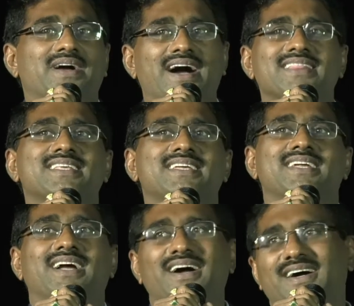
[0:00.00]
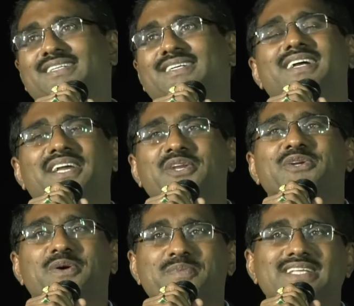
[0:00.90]
all the uh, you
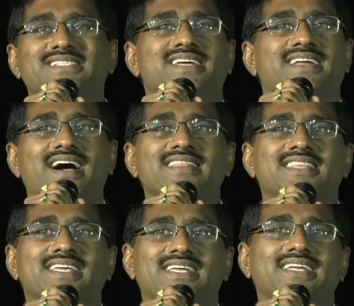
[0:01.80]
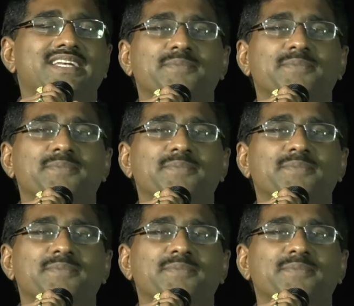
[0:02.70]
know, domains or all the